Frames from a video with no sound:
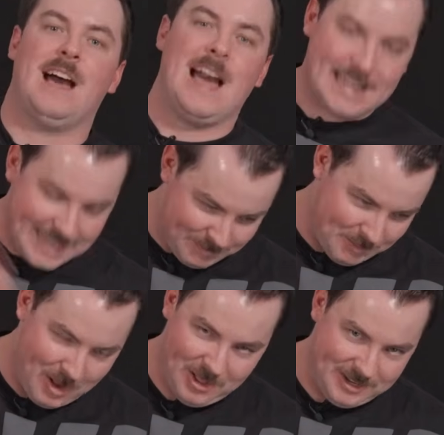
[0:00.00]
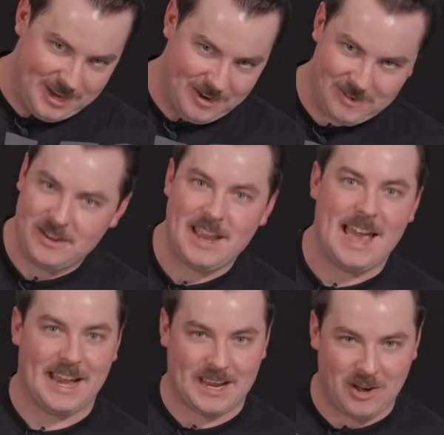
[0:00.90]
I can keep them all on here.
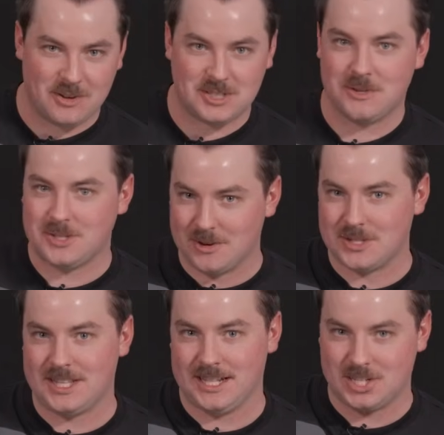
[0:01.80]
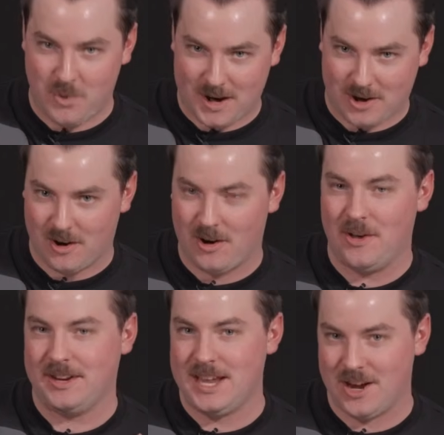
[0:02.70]
And I can also search things quicker
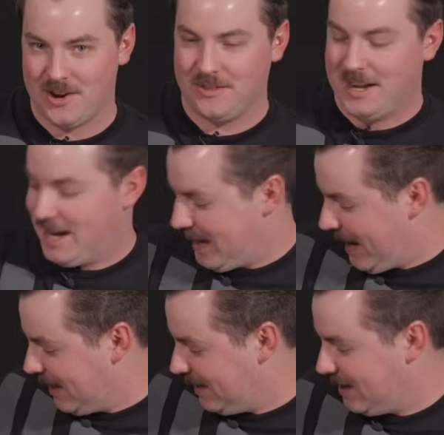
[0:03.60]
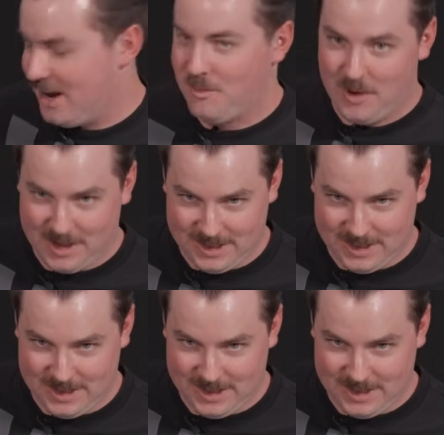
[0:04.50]
on here than I can in one of